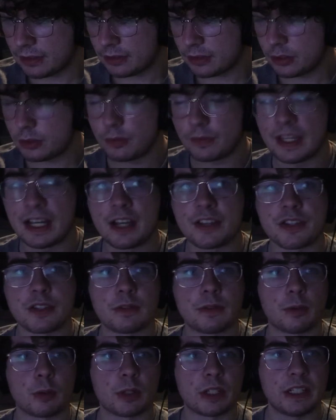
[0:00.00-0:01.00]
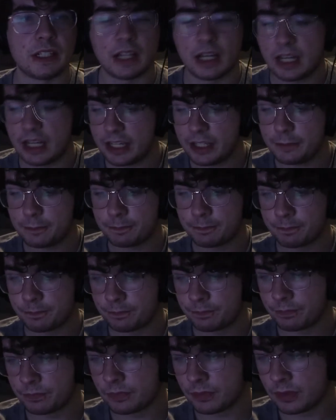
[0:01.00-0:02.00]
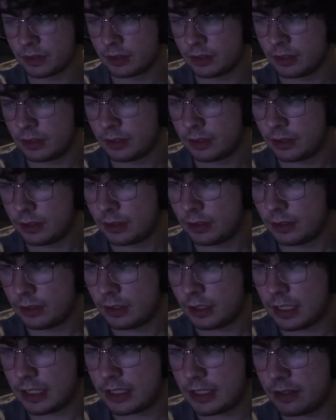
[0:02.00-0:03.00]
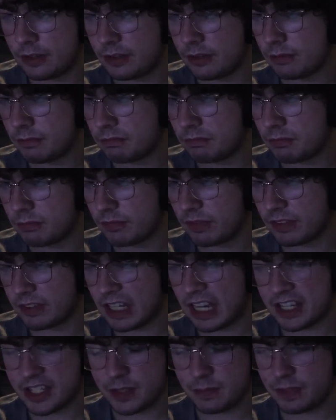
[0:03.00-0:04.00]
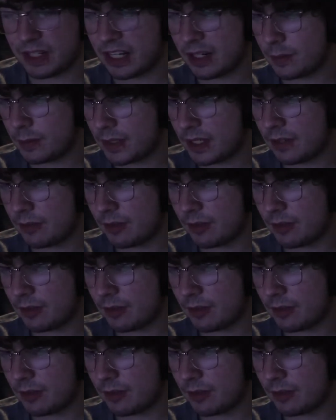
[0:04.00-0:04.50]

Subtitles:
at 2049. And then got some vitamin